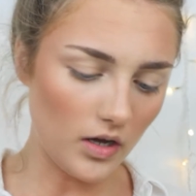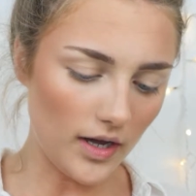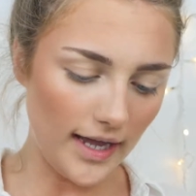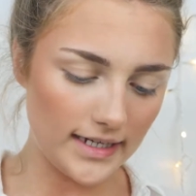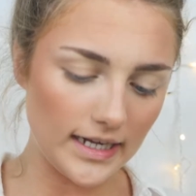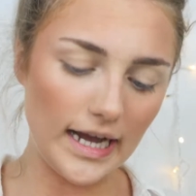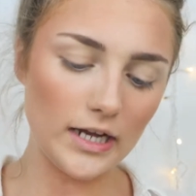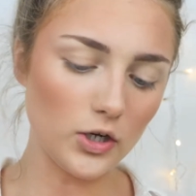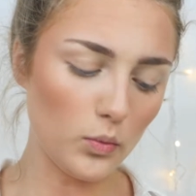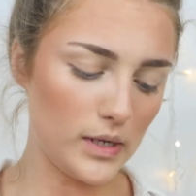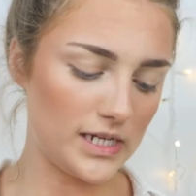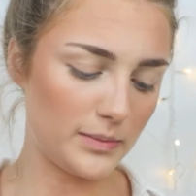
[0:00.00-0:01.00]
I
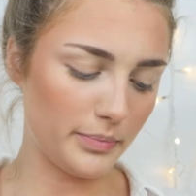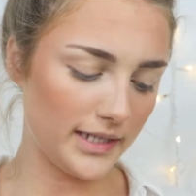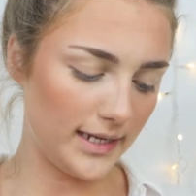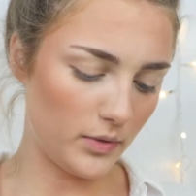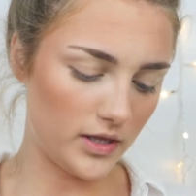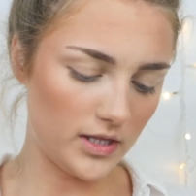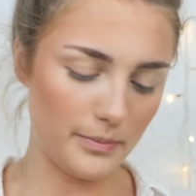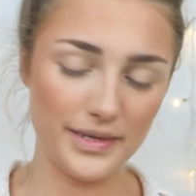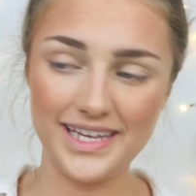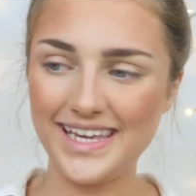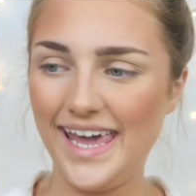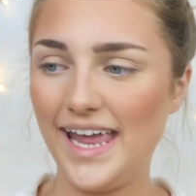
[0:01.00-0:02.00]
cannot wait to play with them
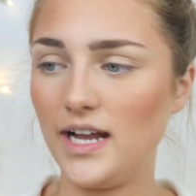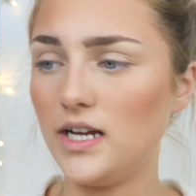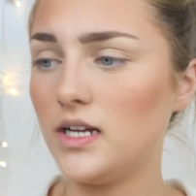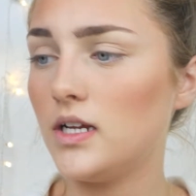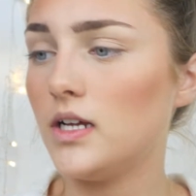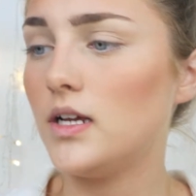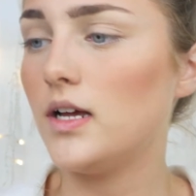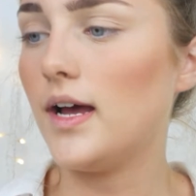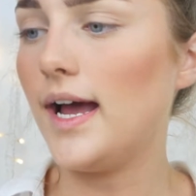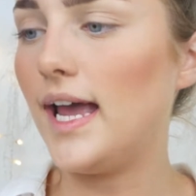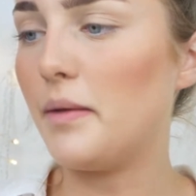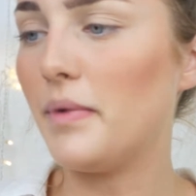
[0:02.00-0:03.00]
again.
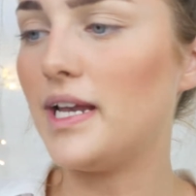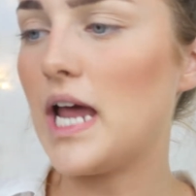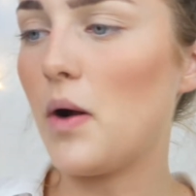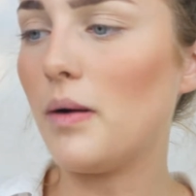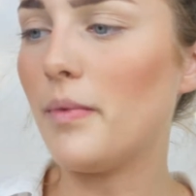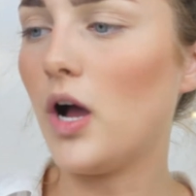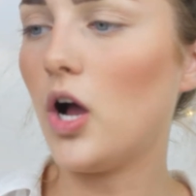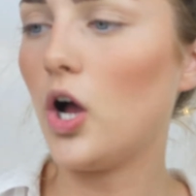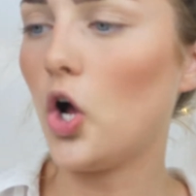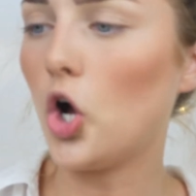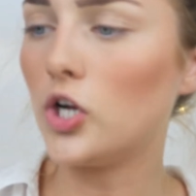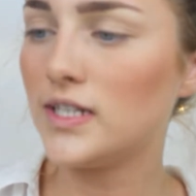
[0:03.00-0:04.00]
Now I'm
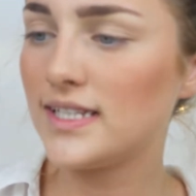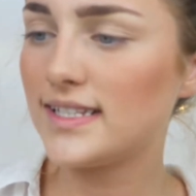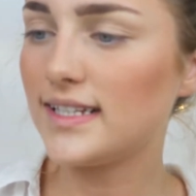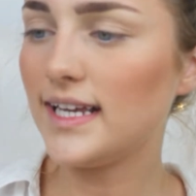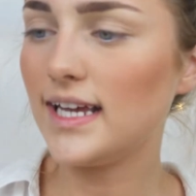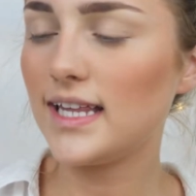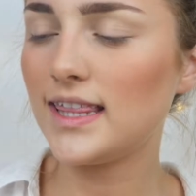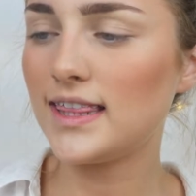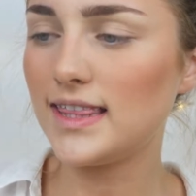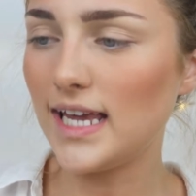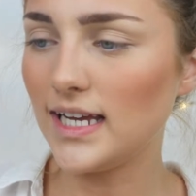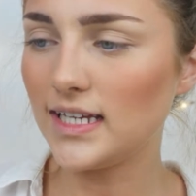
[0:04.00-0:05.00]
honestly
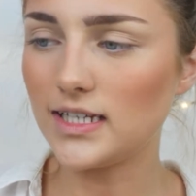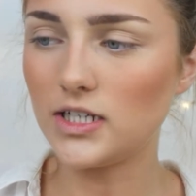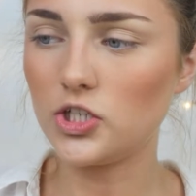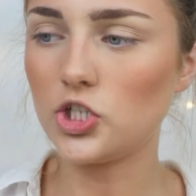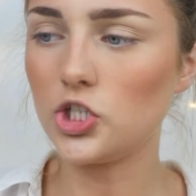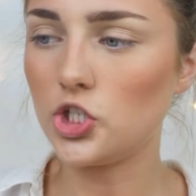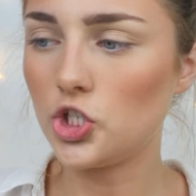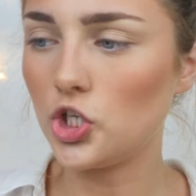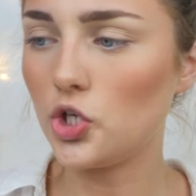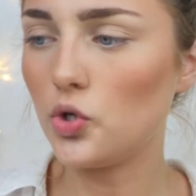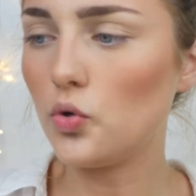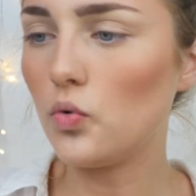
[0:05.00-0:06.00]
thinking to
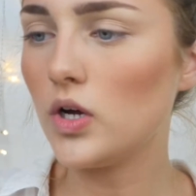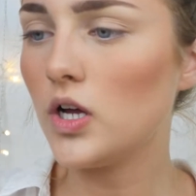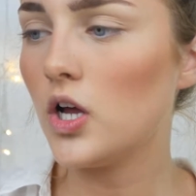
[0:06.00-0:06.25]
do